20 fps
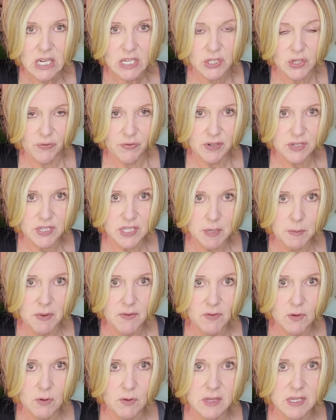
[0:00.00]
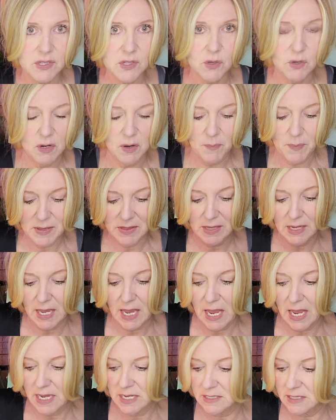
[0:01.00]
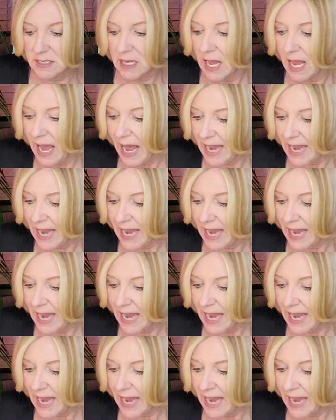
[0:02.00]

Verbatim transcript: So for some of you, this could have been the case.